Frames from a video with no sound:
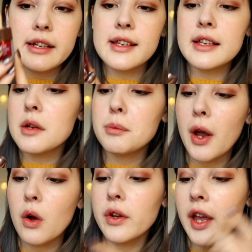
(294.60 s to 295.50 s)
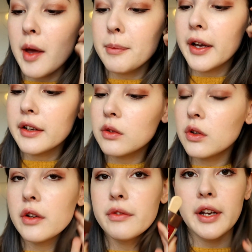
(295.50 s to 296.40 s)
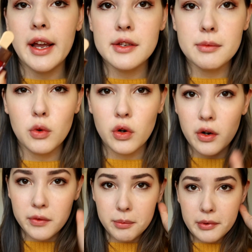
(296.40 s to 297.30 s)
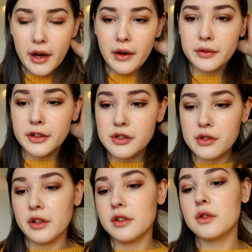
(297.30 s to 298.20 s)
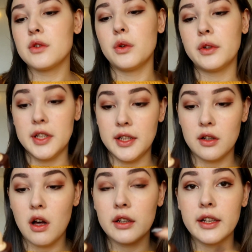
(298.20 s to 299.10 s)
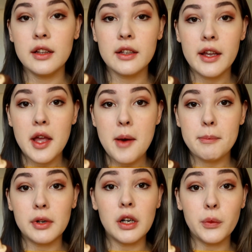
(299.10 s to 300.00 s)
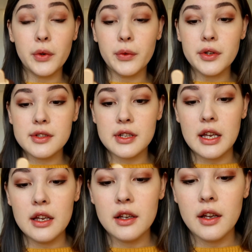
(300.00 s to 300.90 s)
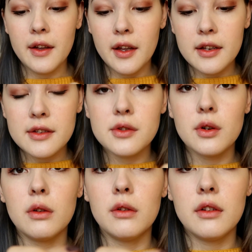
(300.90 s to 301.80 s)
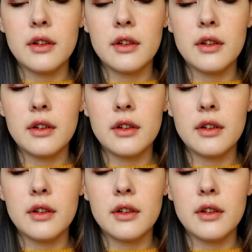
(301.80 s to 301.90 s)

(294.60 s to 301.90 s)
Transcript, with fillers: this has a brown cap. I don't know if it has more of a brownish undertone on it, but we will see. So